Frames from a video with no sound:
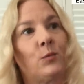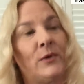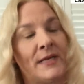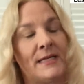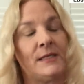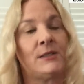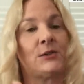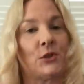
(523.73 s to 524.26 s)
when
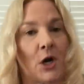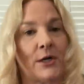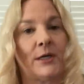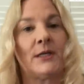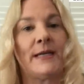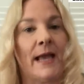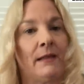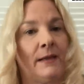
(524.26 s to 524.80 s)
he
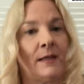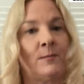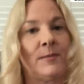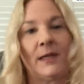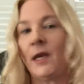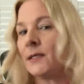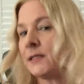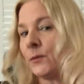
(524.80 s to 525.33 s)
started yelling
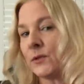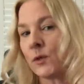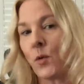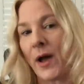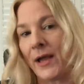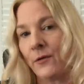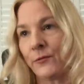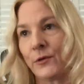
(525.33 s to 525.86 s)
because he was
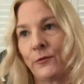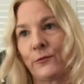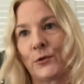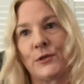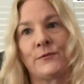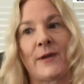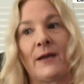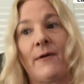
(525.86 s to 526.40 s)
quiet for the
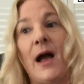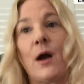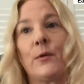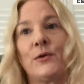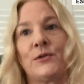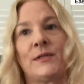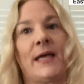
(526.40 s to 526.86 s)
first five hours,